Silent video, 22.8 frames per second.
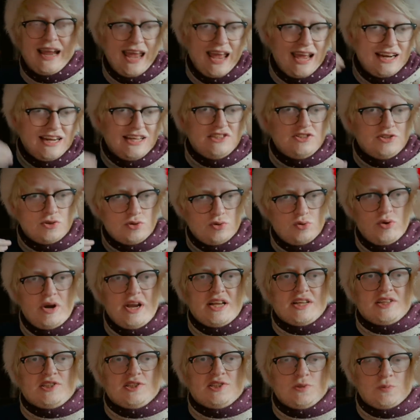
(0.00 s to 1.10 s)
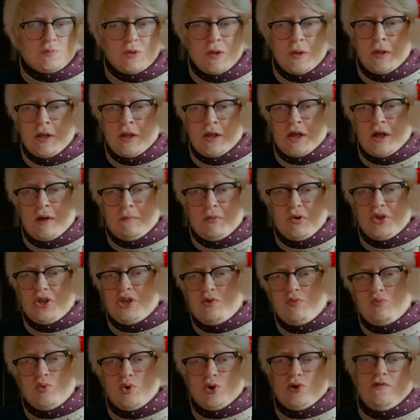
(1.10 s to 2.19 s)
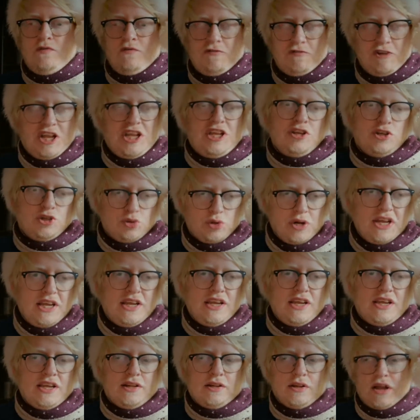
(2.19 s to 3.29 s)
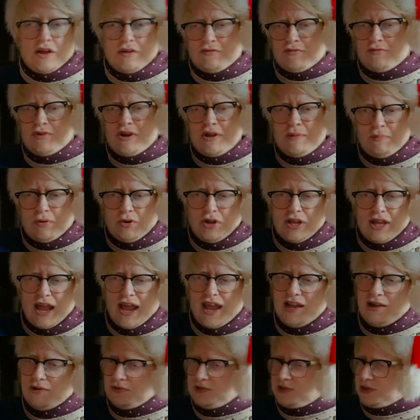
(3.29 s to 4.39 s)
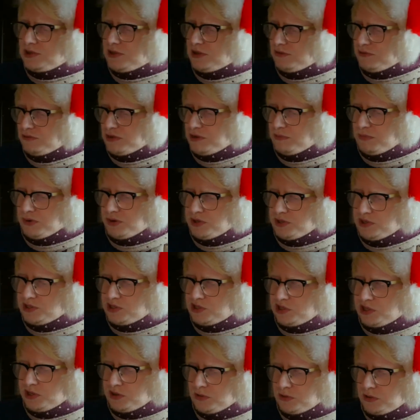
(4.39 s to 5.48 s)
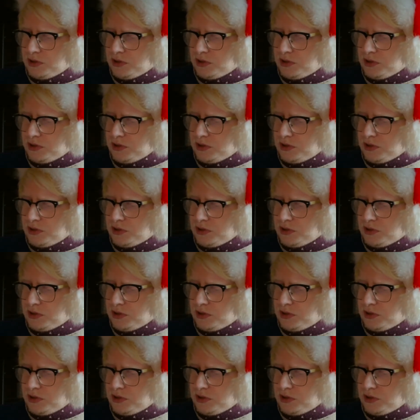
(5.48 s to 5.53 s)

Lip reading: It is crisp, but you wouldn't think you're drinking a 3.8, was it a 3.2?